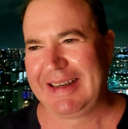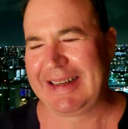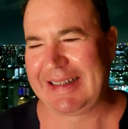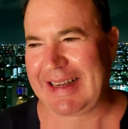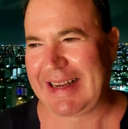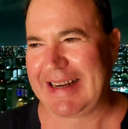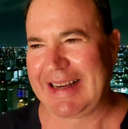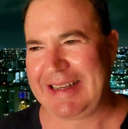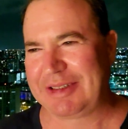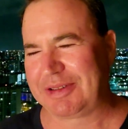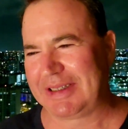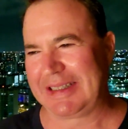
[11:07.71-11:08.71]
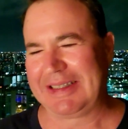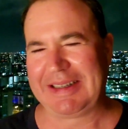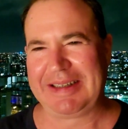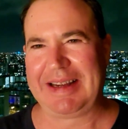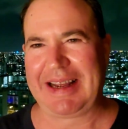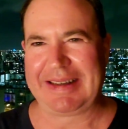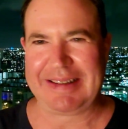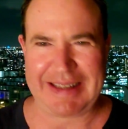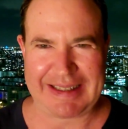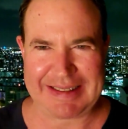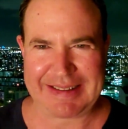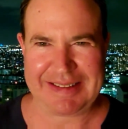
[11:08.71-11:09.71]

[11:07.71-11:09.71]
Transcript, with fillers: And, it, and he's really good at like